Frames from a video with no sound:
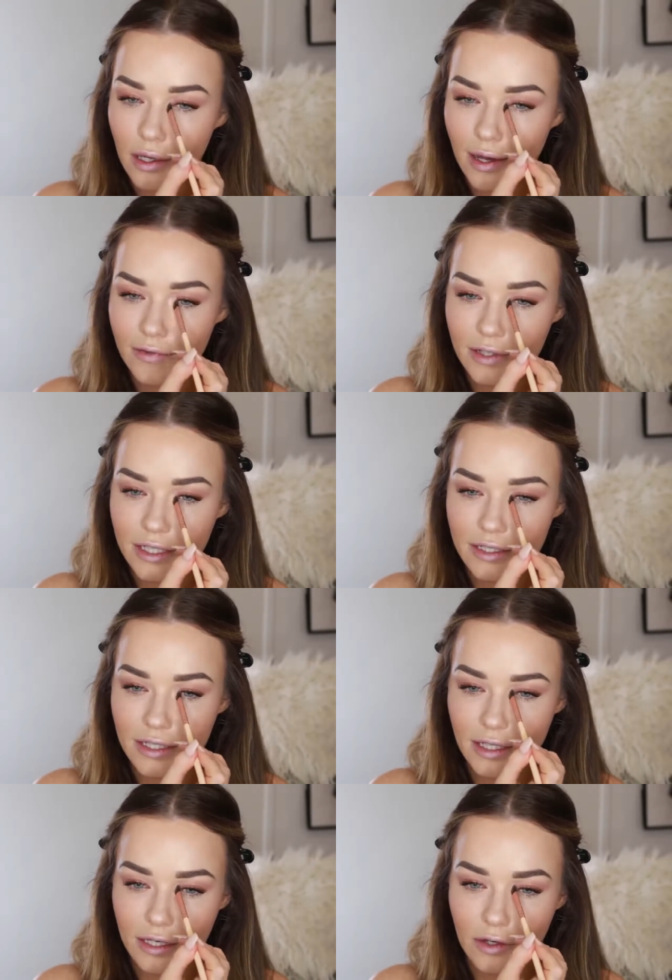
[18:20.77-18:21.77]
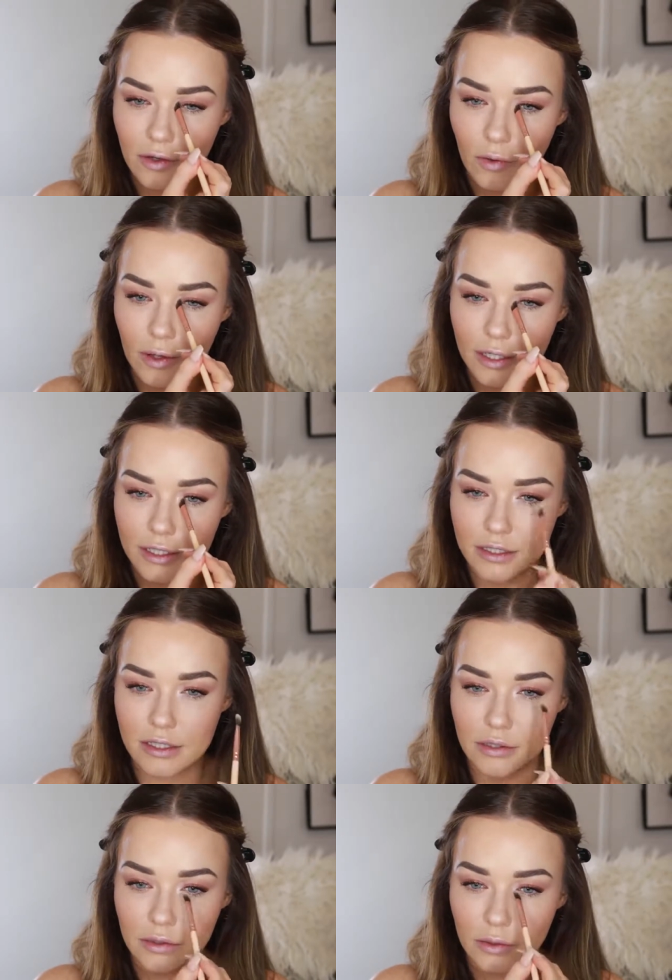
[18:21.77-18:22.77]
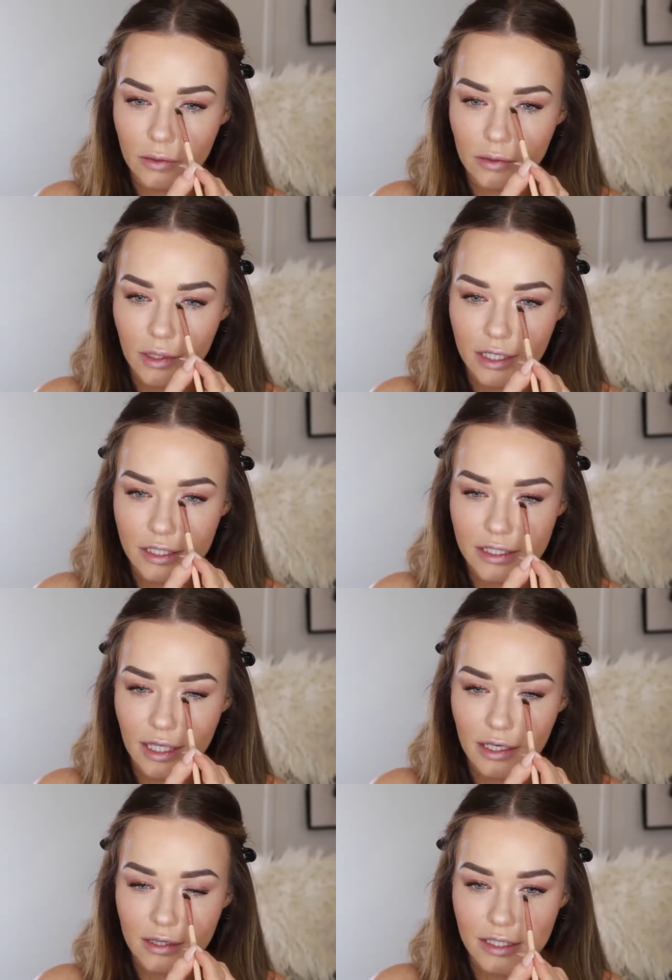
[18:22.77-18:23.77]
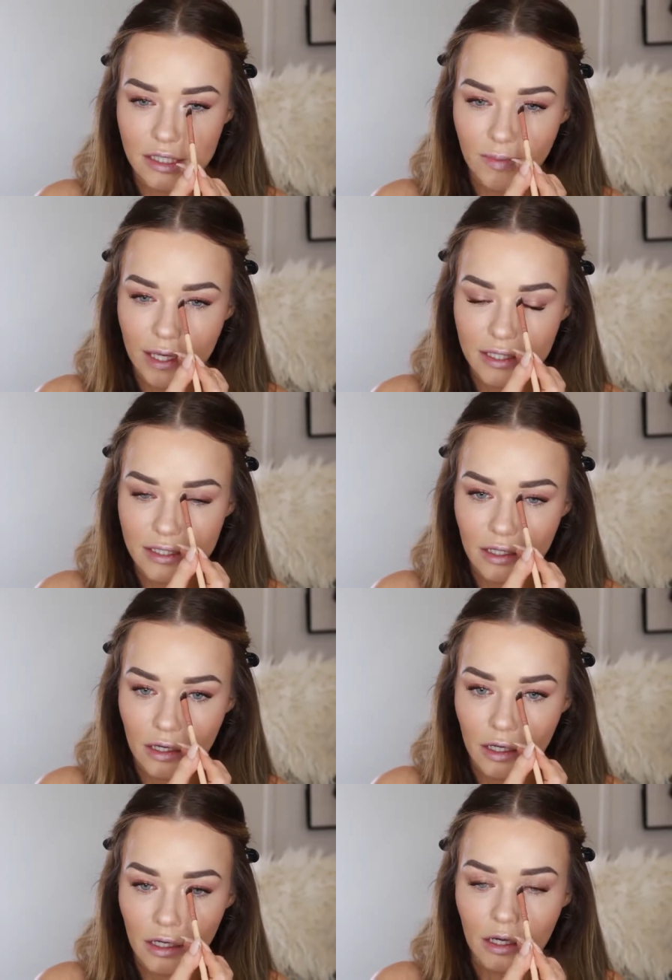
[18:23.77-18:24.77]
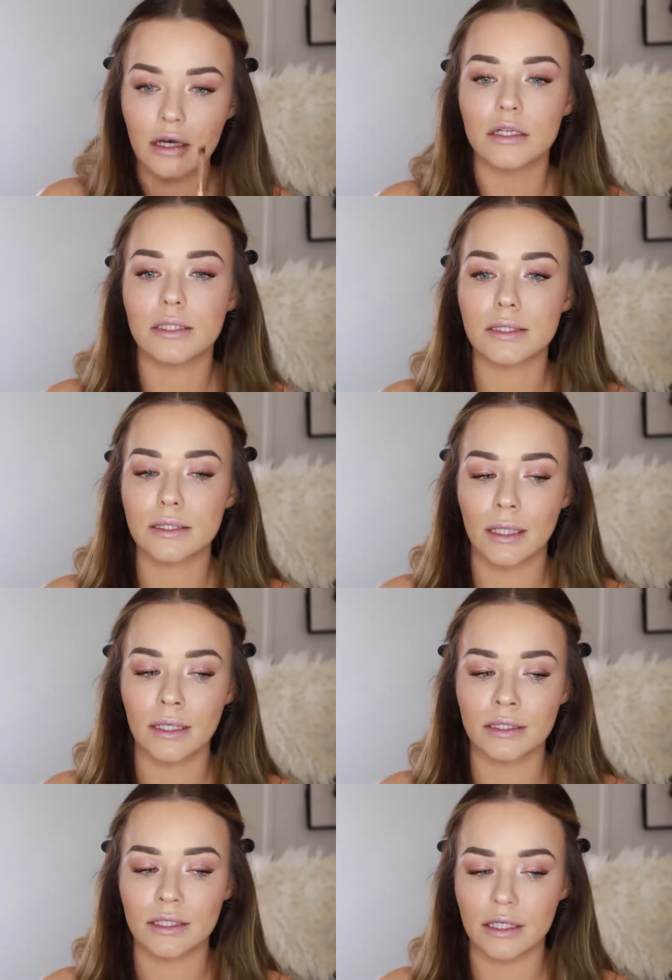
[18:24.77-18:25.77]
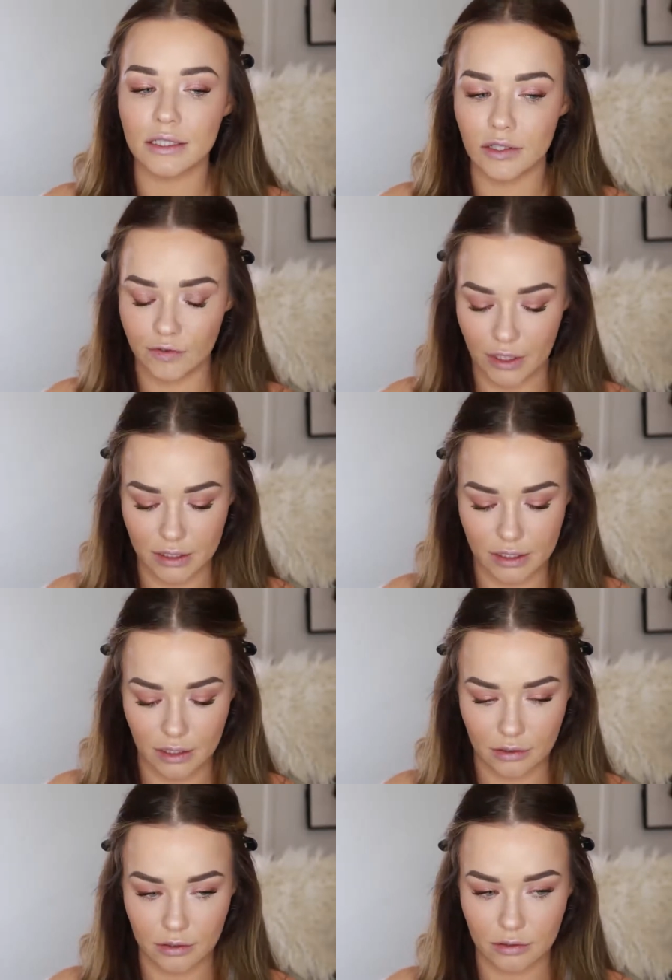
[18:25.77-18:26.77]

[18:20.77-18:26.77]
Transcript: heavily to the inner corners. I just think this makes such a difference.